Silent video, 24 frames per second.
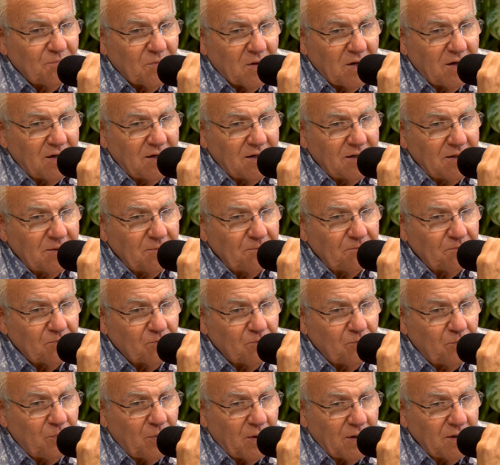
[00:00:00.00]
Um,
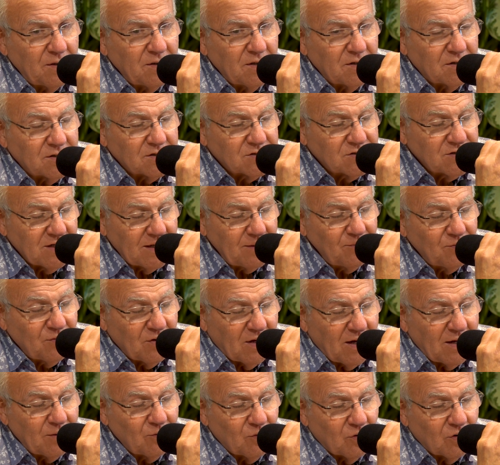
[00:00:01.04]
but at the same
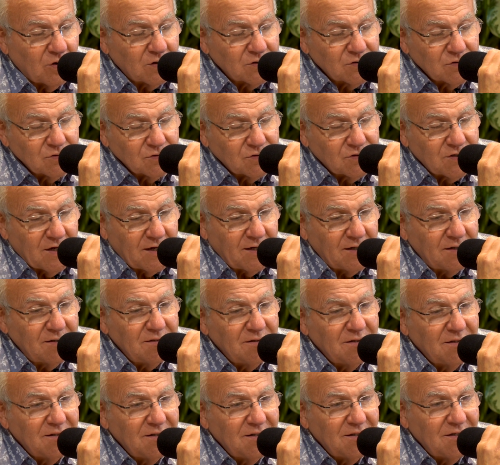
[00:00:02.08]
time, we're also
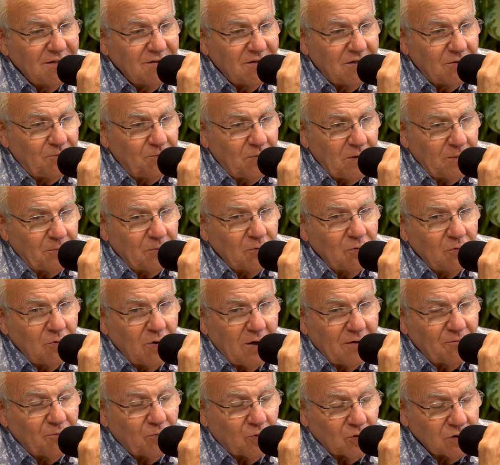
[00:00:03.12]
saying that people who
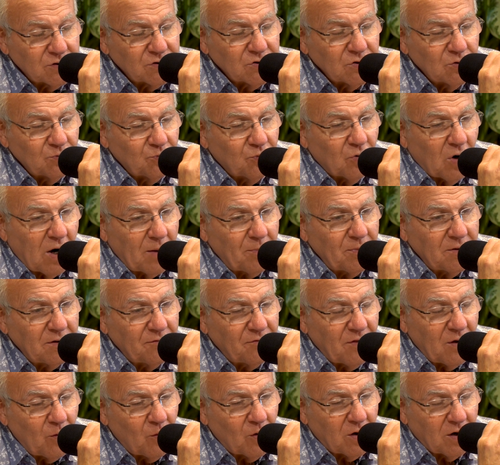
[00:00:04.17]
have personal property, if
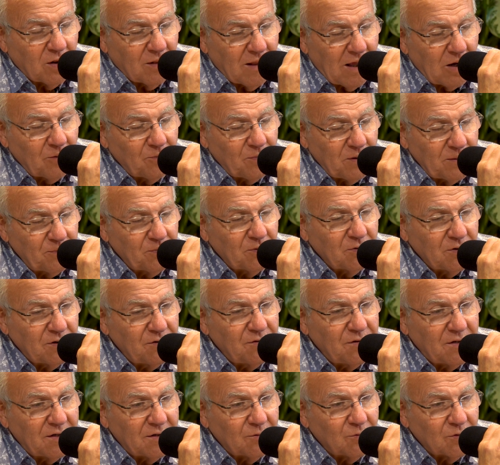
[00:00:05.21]
they want to allow people
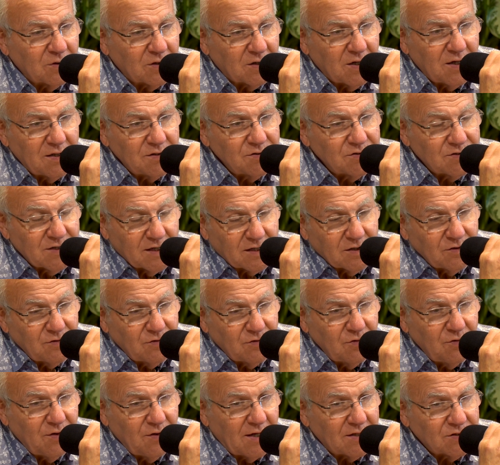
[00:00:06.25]
in there with guns, they can
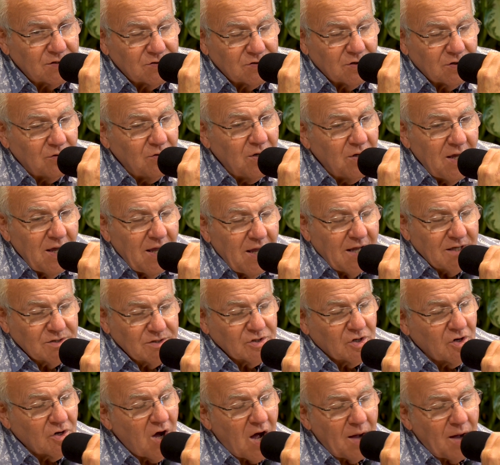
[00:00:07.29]
do that. So it's
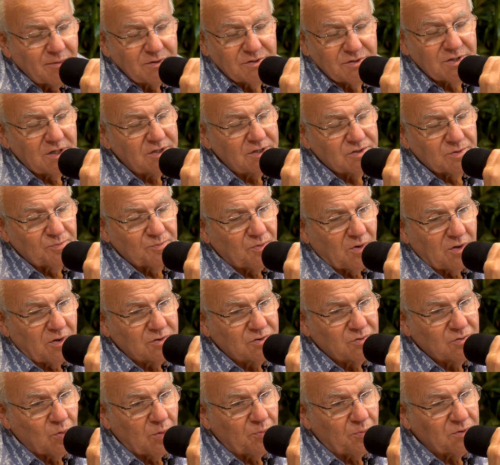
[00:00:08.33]
a common sense
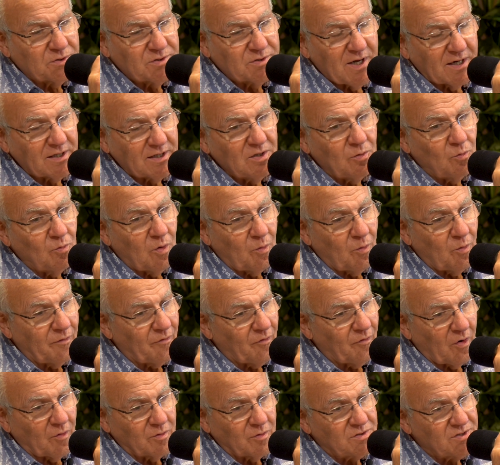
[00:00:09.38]
approach. We're protecting what we've
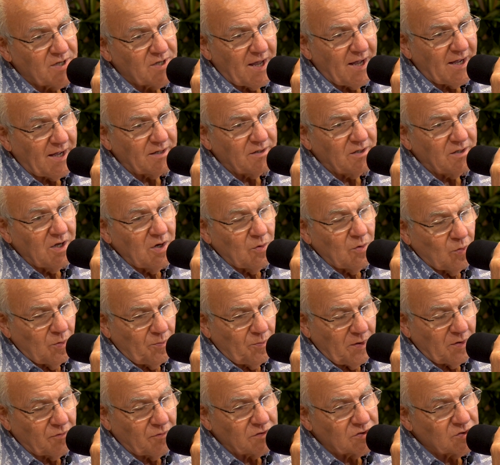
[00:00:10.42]
always had. We're
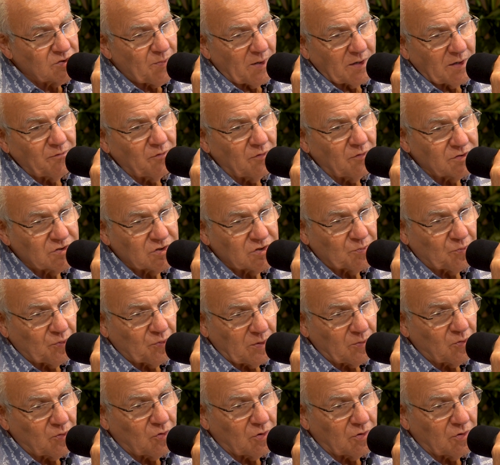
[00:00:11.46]
being respectful of the
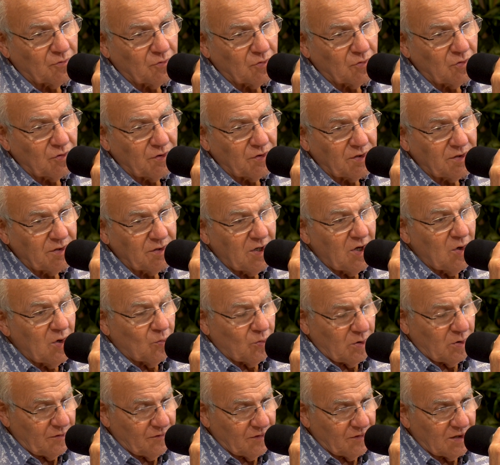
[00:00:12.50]
Supreme Court ruling.
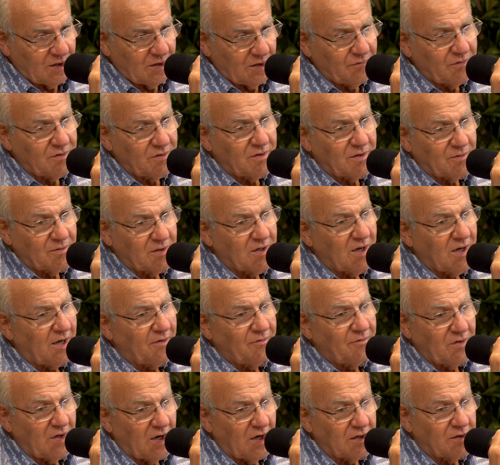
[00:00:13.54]
We're even giving the
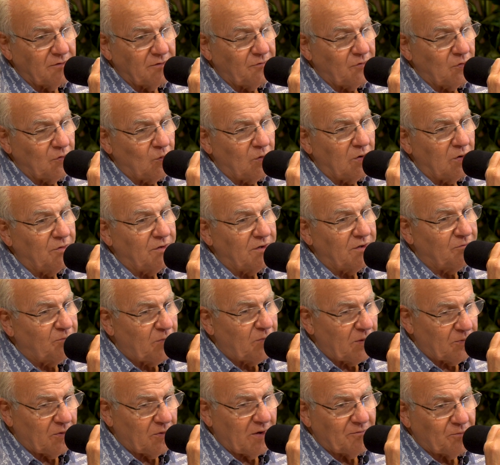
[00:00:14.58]
caveat, if you will, that if
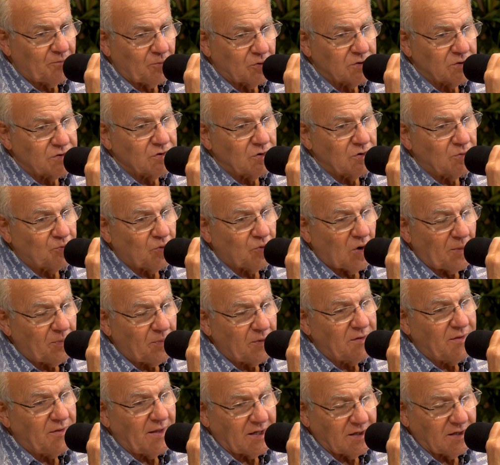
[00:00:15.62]
people have personal
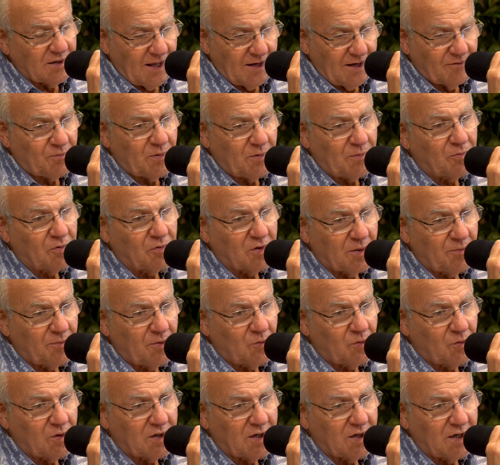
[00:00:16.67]
property, they can have people come
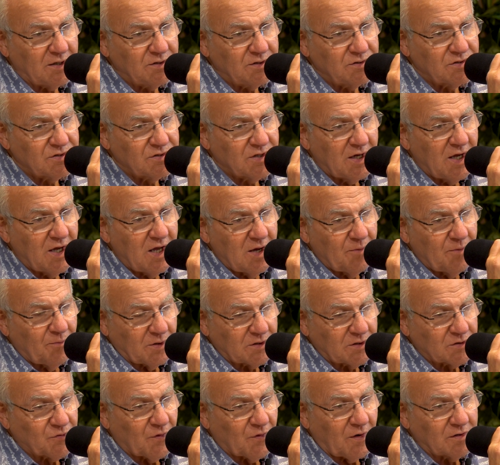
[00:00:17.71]
in with guns. But
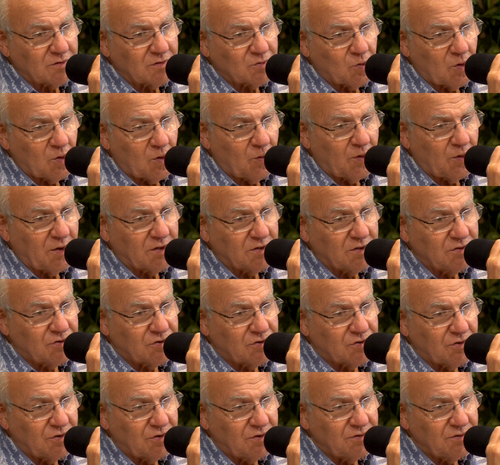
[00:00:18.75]
as far as where we're
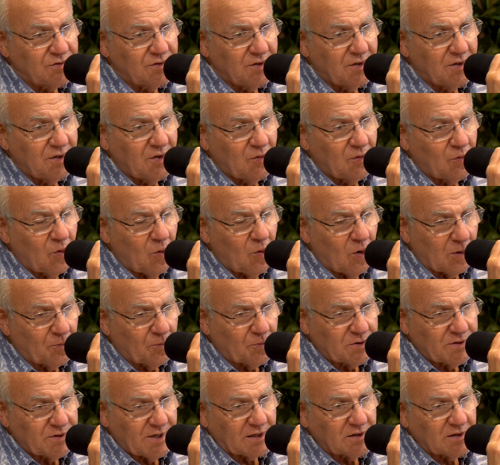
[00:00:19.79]
concerned, we want
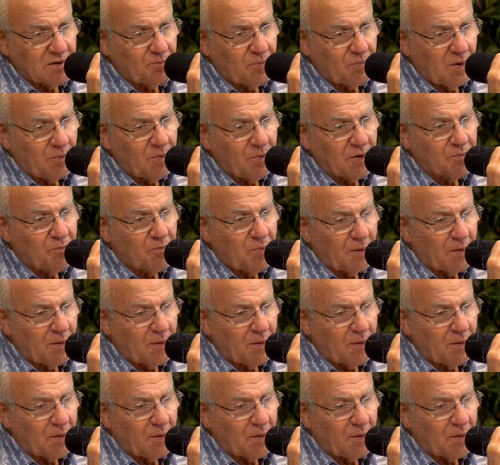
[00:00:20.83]
to protect the public.